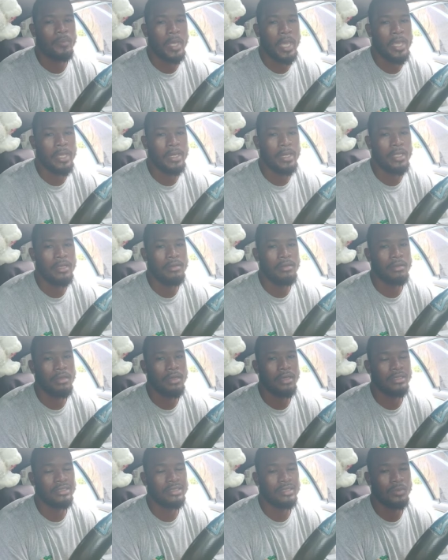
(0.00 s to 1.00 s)
painted
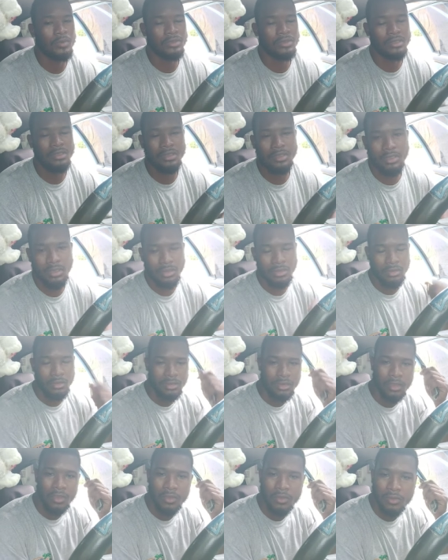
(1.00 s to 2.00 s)
because it was a little,
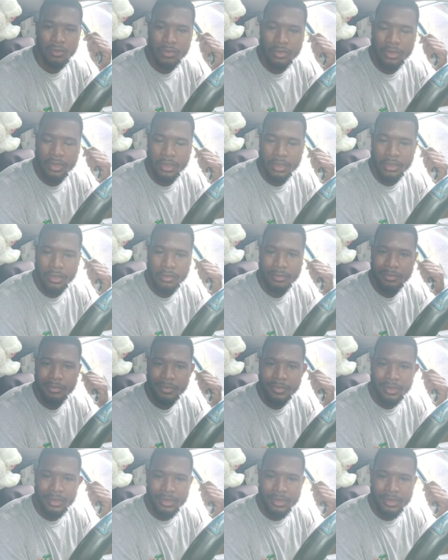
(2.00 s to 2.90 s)
you know, um,